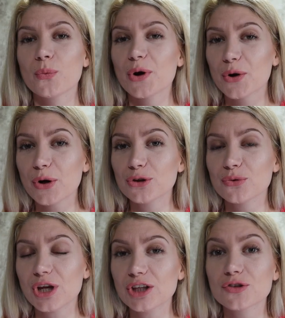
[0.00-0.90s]
We're going
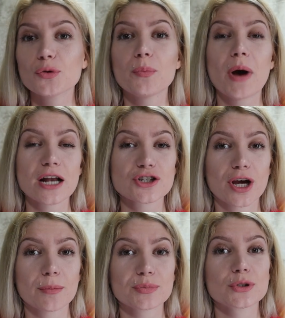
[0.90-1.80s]
to need to patch
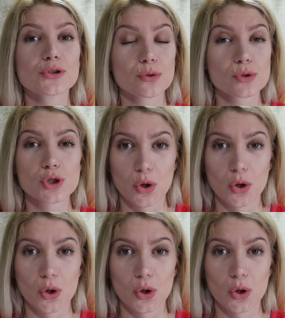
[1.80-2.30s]
up those